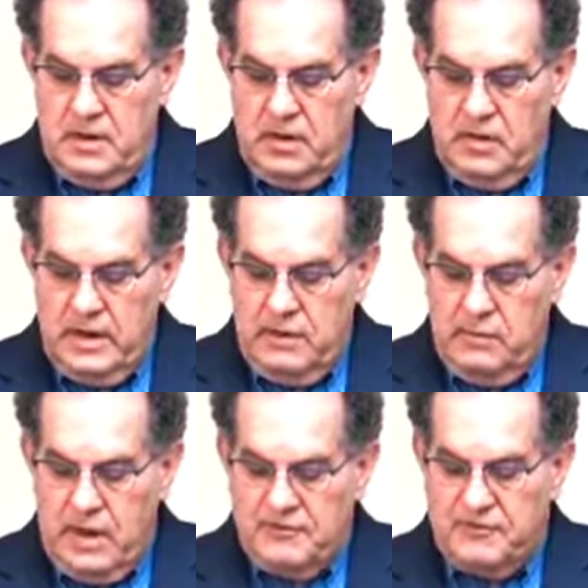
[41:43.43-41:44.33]
The
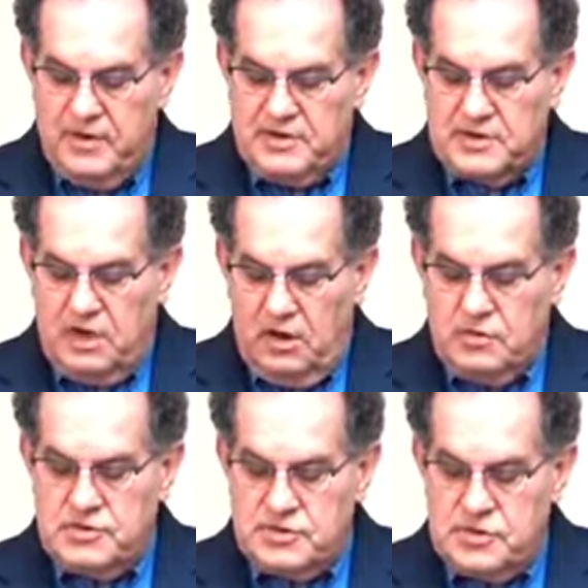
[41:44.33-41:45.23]
only reference
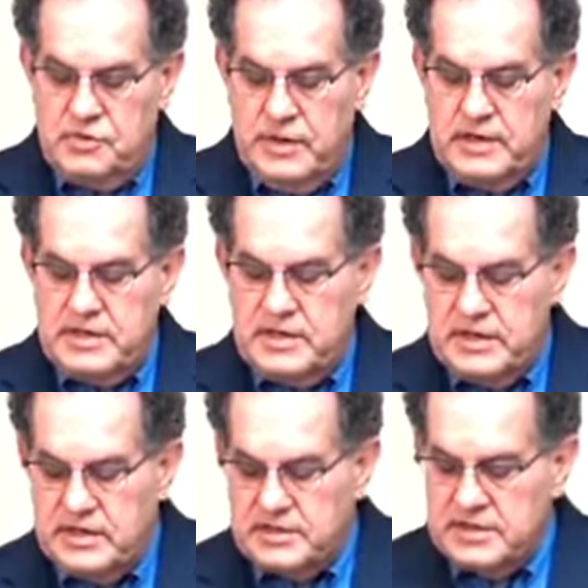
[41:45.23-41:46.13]
close to it
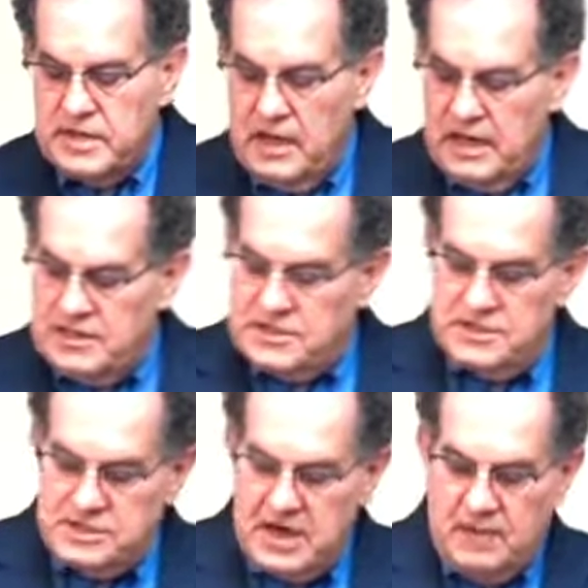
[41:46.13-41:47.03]
is in
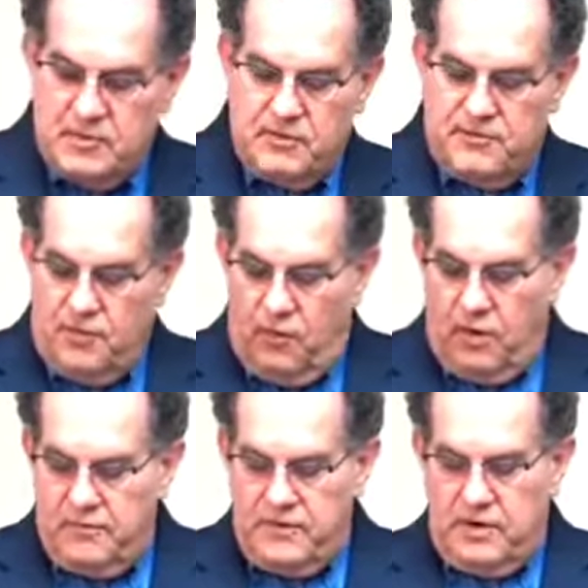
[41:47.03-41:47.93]
Galatians chapter
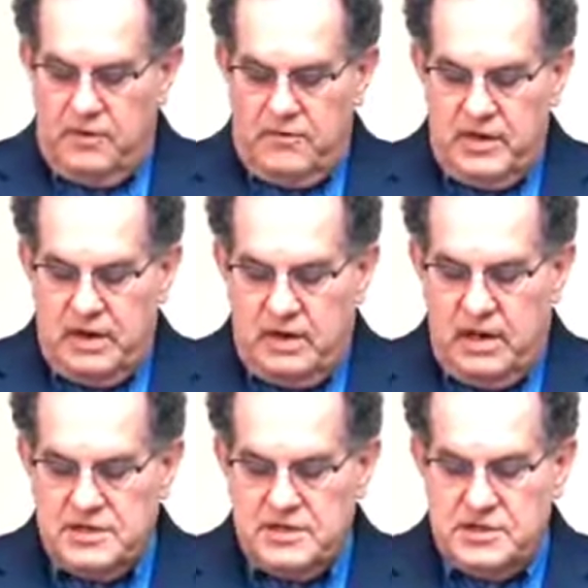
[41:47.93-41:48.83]
4. If you go over there,
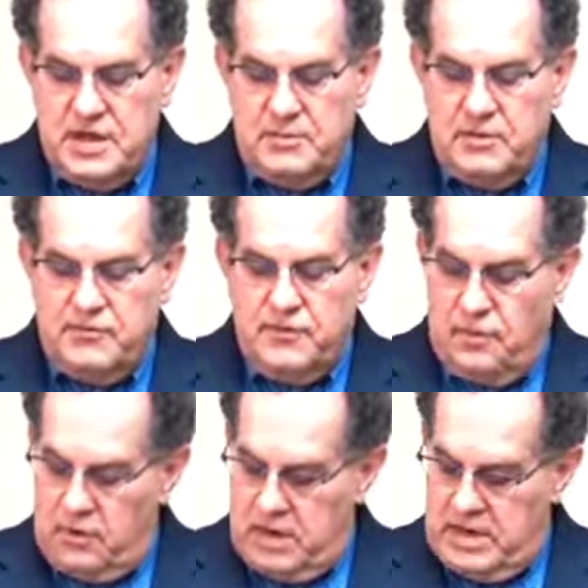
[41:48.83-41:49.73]
Galatians chapter
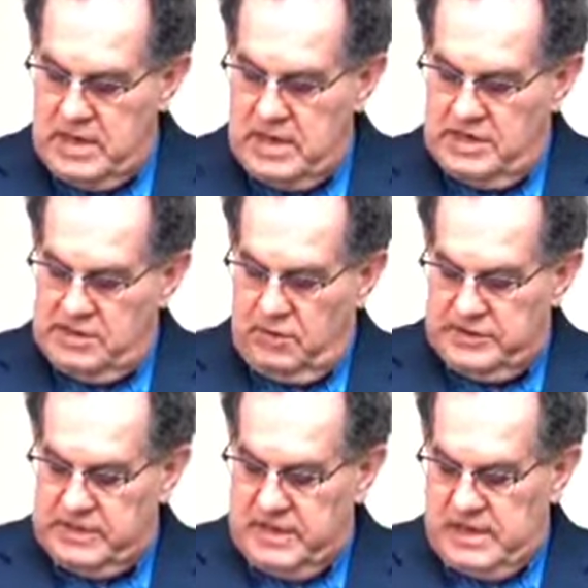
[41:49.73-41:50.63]
4. So it
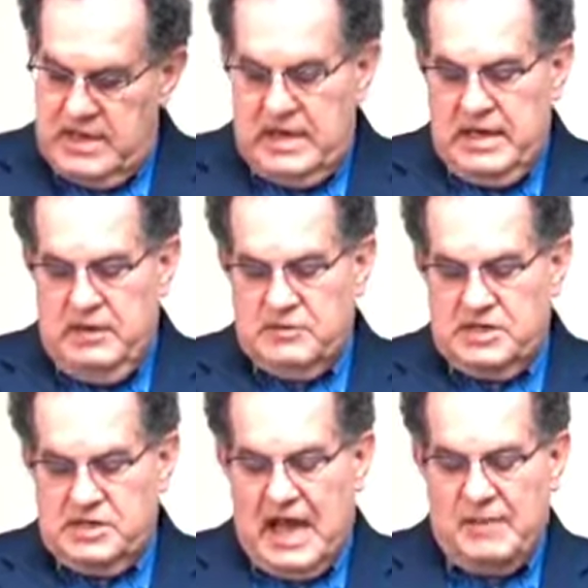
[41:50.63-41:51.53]
was a it was
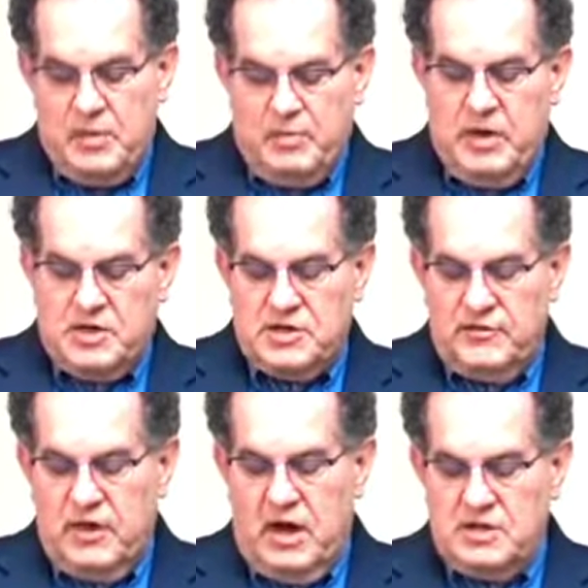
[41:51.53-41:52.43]
a type and
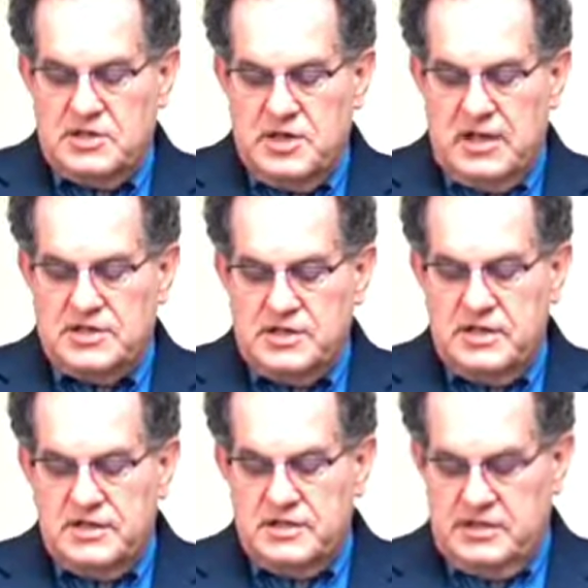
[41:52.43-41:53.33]
picture of God's
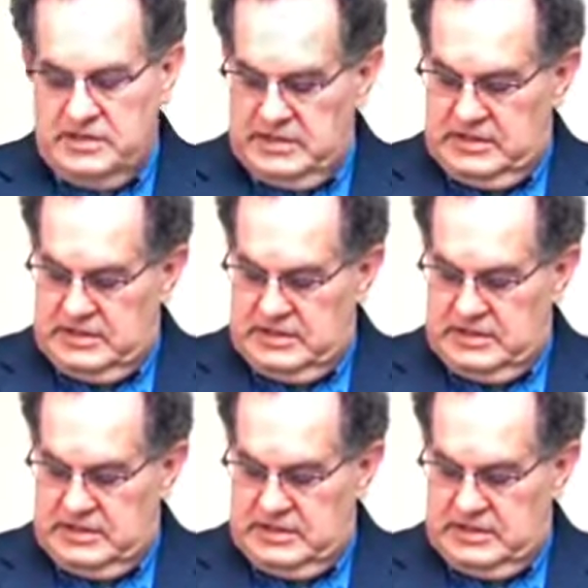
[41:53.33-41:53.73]
justice,